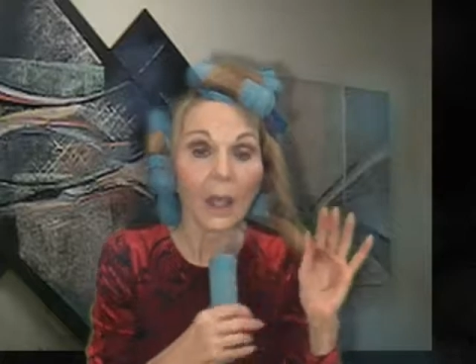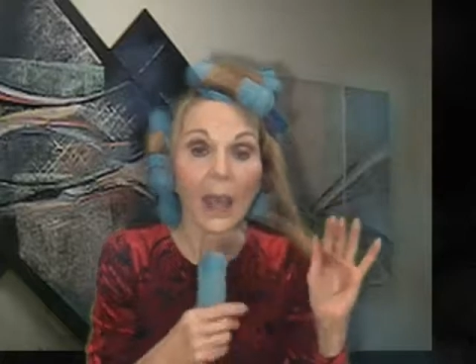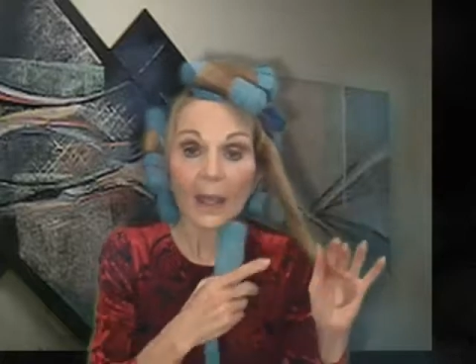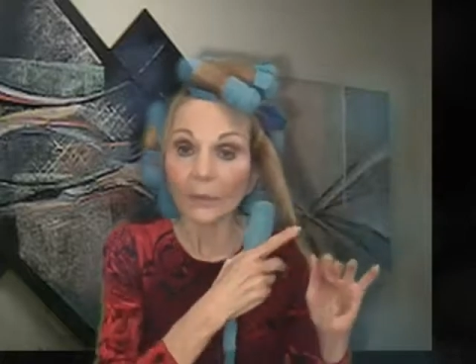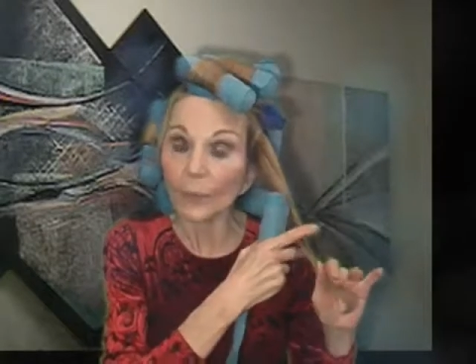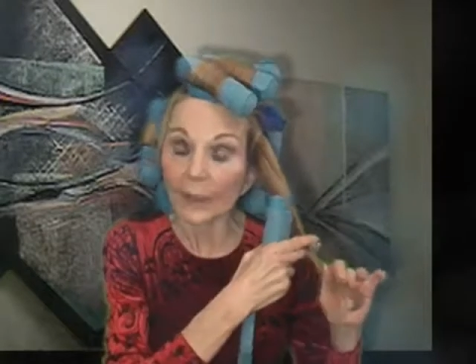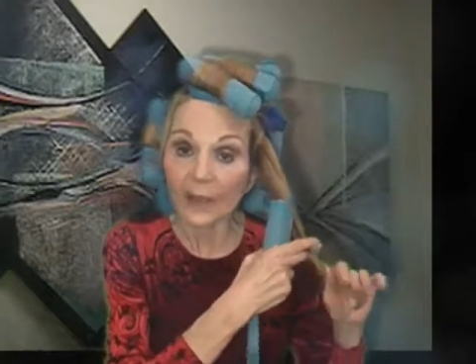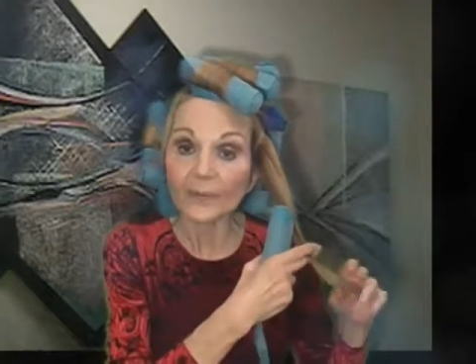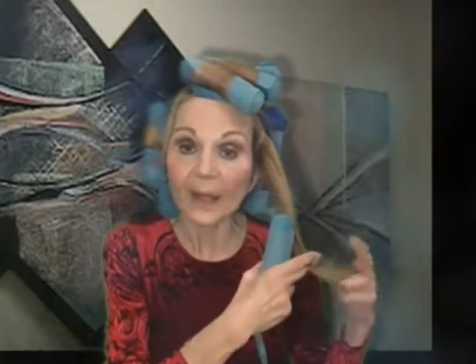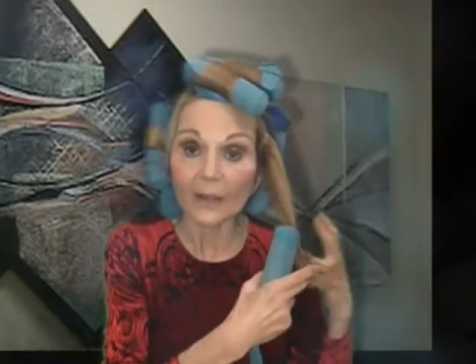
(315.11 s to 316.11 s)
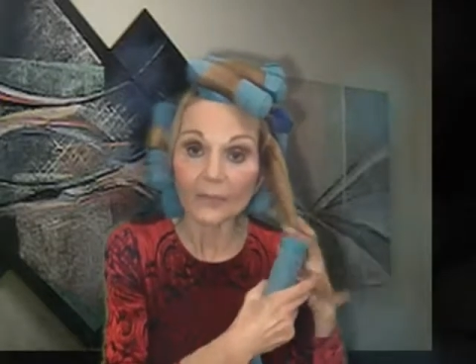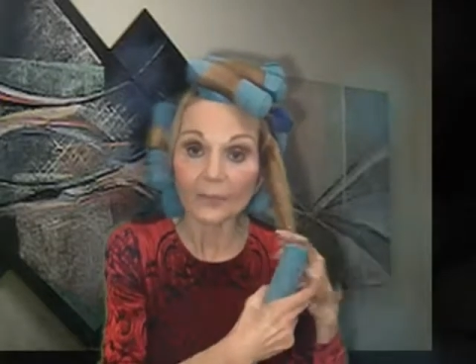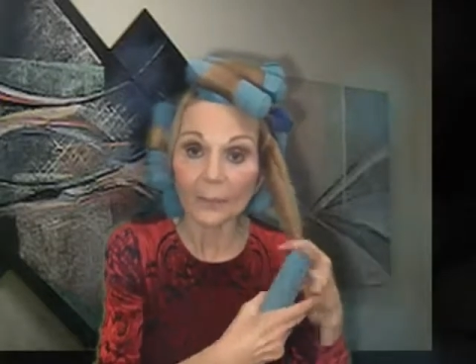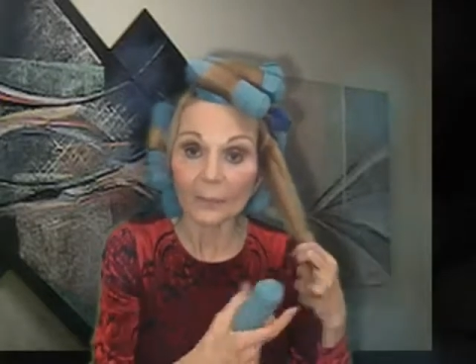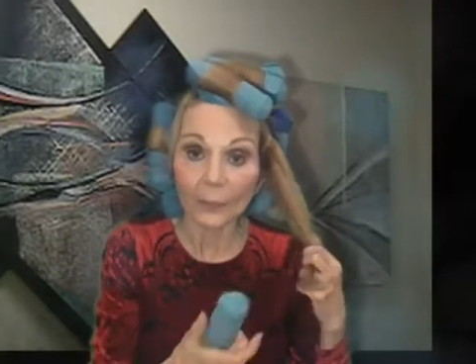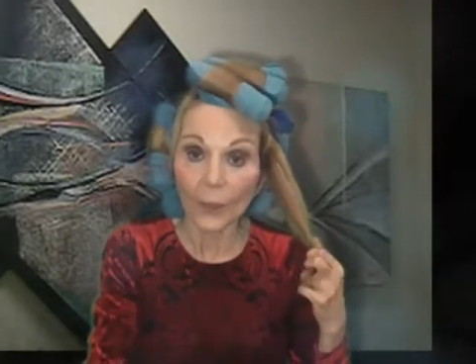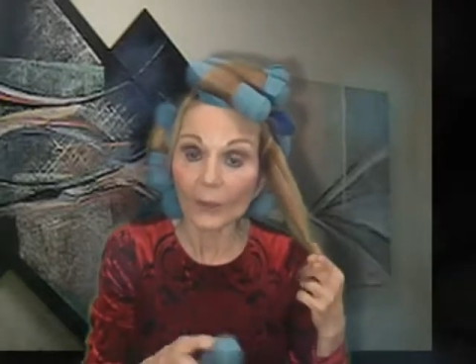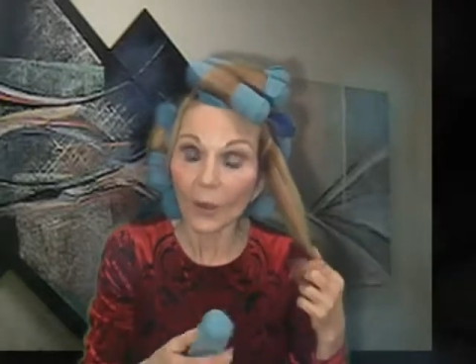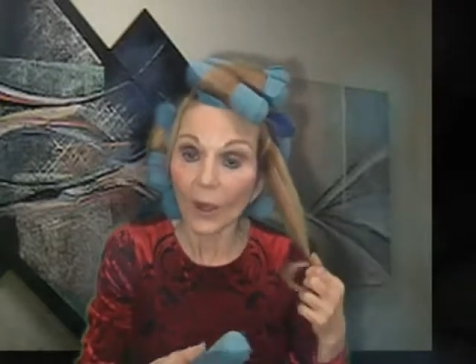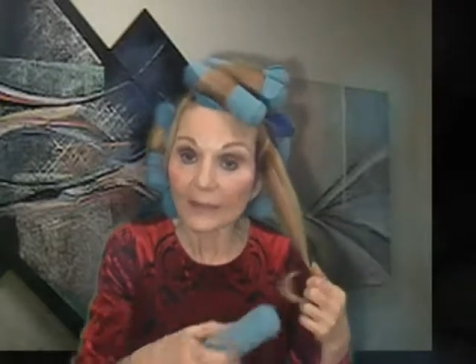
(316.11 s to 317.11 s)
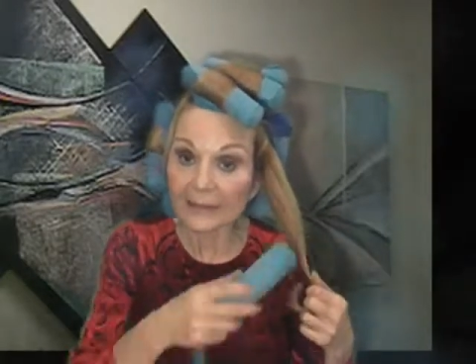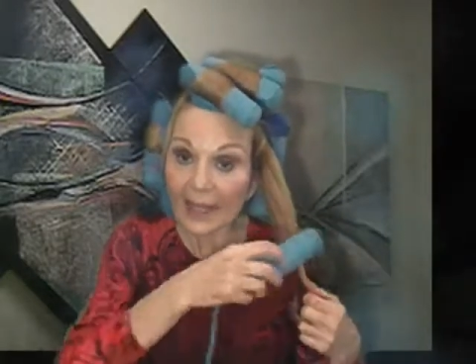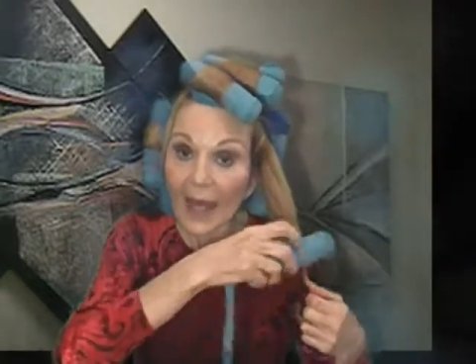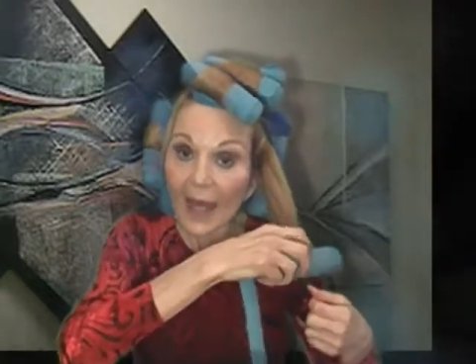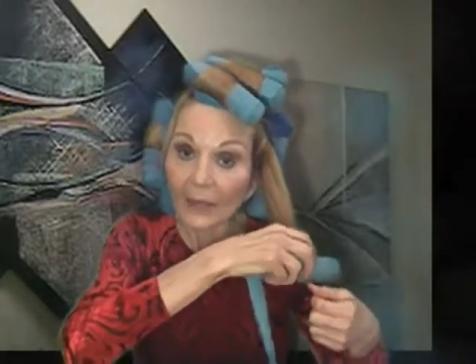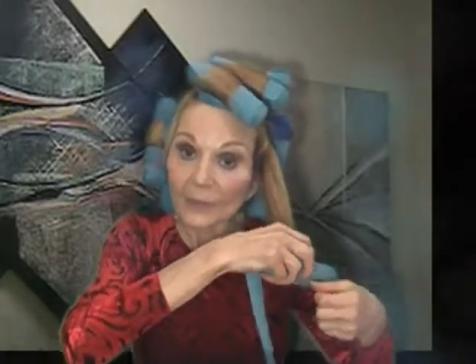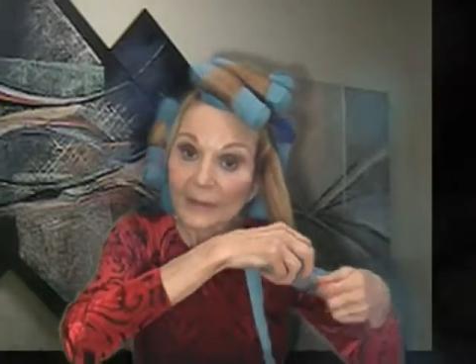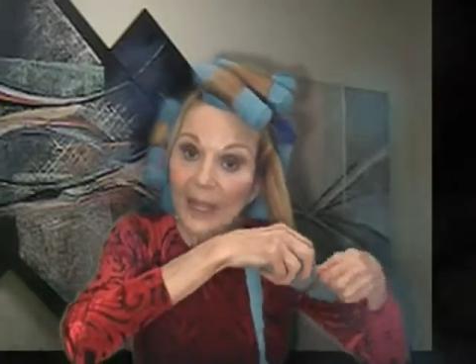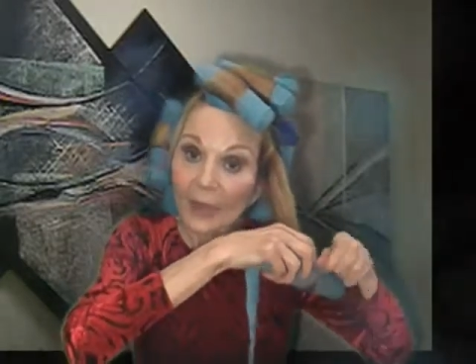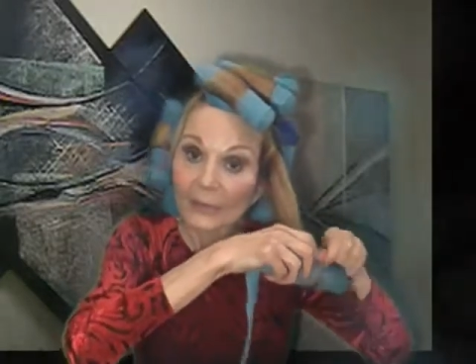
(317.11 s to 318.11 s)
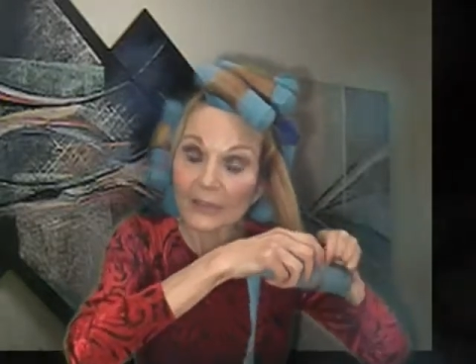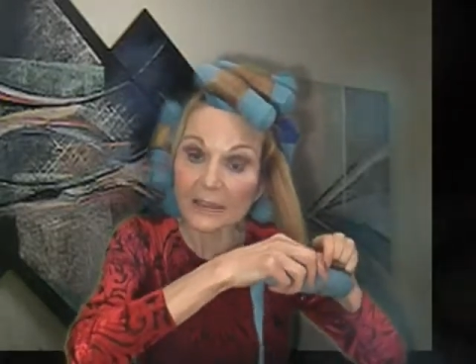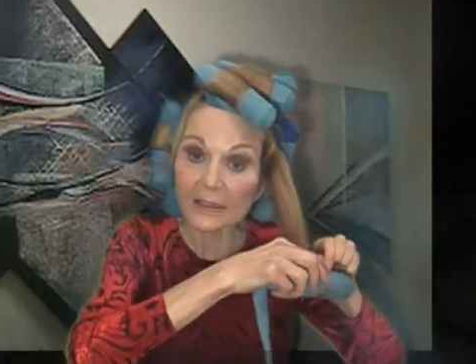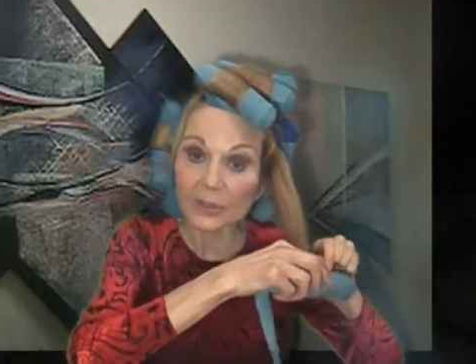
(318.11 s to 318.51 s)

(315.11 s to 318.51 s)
and what I found from what caused that was I was